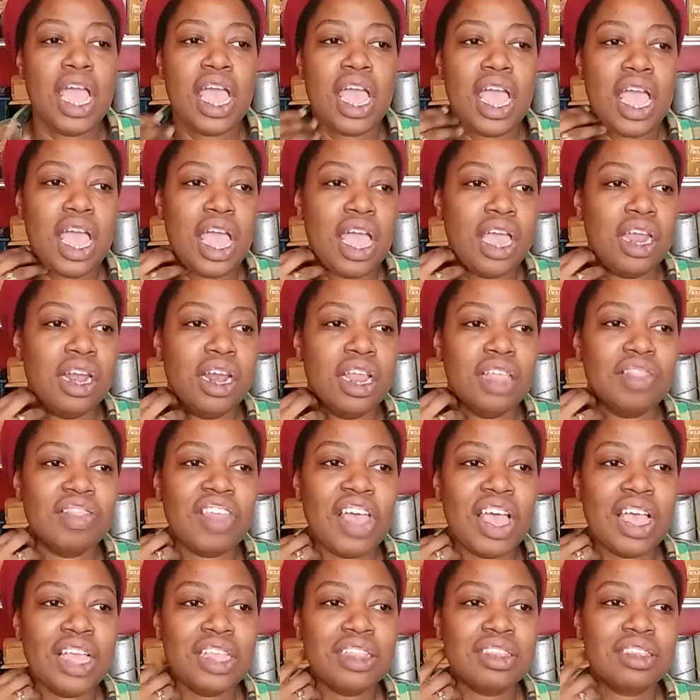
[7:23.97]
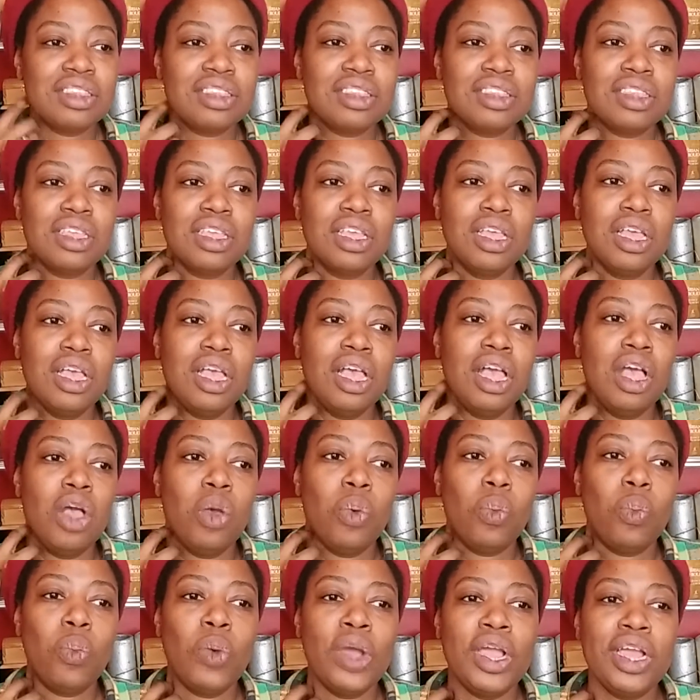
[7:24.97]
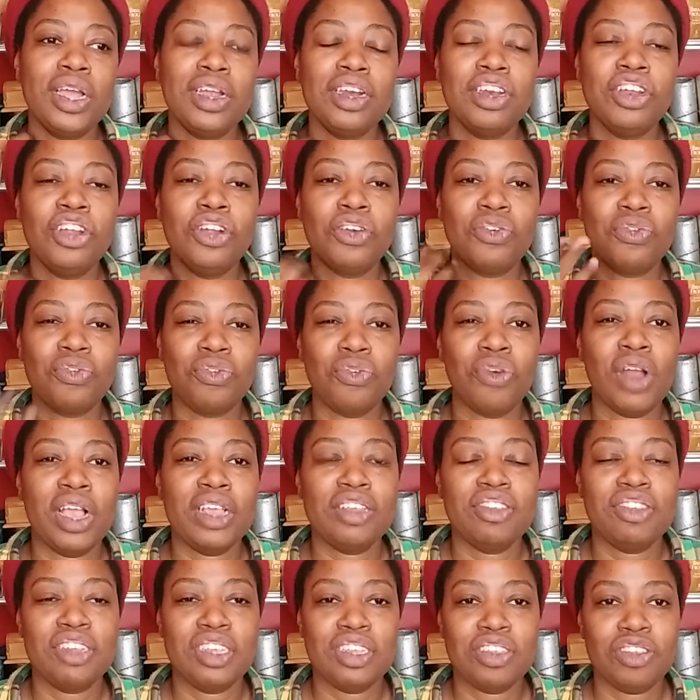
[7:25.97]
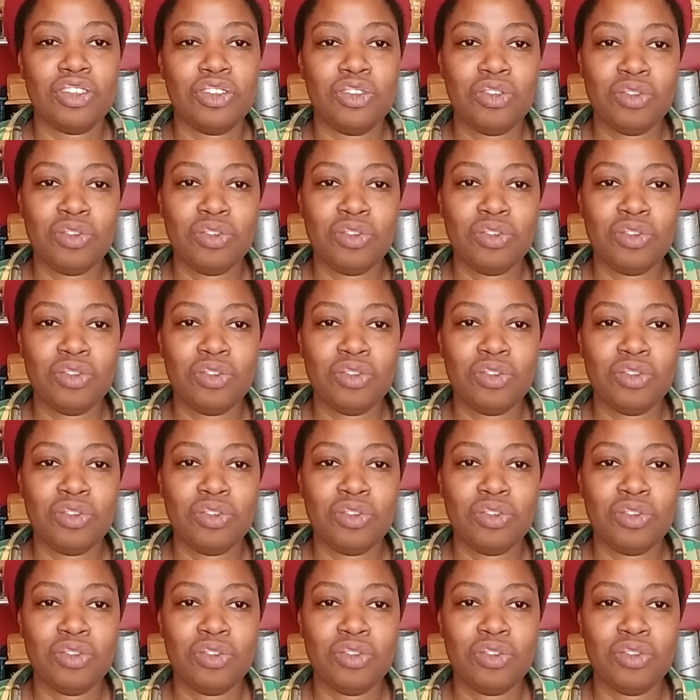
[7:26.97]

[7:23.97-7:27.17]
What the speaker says: And that's when you're freshest.